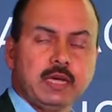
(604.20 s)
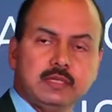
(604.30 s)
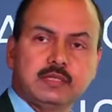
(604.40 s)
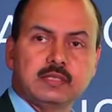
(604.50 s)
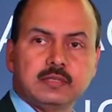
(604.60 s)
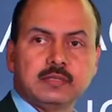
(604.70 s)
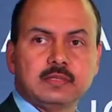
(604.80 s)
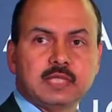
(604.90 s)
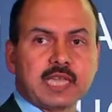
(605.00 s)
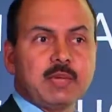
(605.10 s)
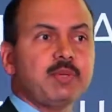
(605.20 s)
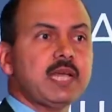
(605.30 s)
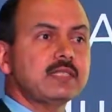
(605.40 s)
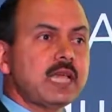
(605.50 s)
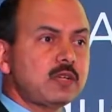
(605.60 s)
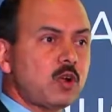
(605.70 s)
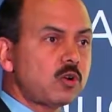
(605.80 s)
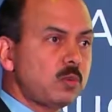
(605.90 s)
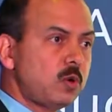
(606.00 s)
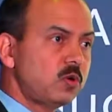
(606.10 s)
Is. The K P Is I
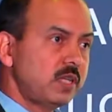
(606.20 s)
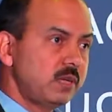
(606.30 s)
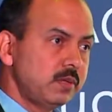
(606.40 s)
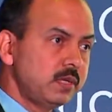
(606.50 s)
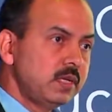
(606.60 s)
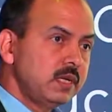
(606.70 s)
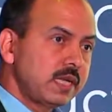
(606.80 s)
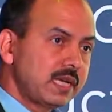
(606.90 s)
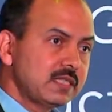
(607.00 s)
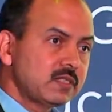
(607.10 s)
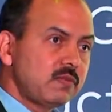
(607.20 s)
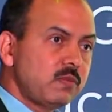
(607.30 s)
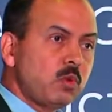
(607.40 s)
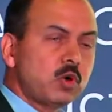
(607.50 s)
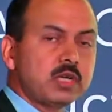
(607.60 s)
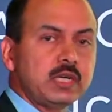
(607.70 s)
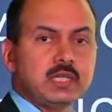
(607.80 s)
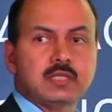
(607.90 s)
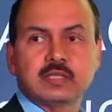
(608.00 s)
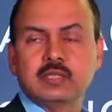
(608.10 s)
talked about in a, in a case of a motor
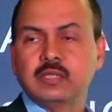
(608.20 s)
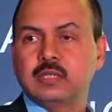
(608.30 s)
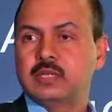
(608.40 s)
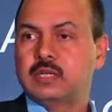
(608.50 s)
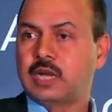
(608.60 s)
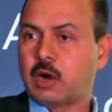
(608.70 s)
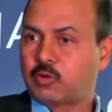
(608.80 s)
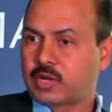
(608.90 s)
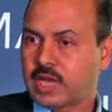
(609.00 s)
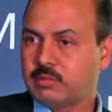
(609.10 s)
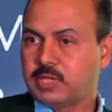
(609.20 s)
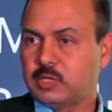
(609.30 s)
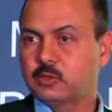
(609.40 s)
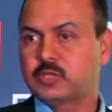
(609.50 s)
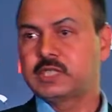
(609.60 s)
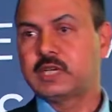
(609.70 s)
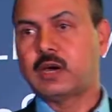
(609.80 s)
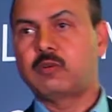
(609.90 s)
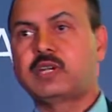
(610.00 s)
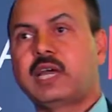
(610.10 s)
is downtime, reducing the
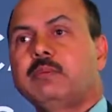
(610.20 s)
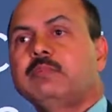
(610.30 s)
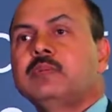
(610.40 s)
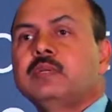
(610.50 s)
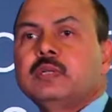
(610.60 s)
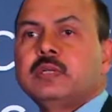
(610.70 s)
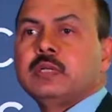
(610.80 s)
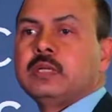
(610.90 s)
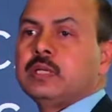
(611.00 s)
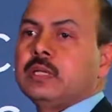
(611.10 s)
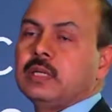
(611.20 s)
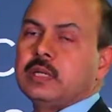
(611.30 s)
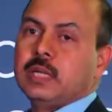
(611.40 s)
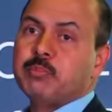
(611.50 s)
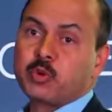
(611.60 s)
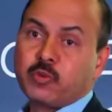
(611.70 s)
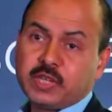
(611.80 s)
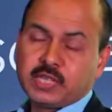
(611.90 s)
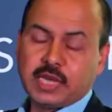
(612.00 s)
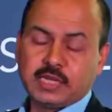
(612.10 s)
downtime,
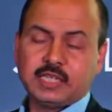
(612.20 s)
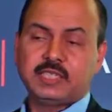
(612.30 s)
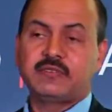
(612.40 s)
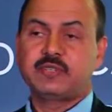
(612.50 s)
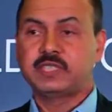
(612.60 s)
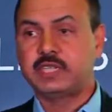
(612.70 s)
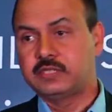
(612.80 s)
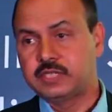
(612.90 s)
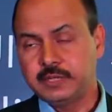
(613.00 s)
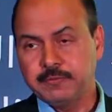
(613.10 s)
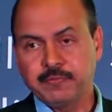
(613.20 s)
improving the energy efficiency,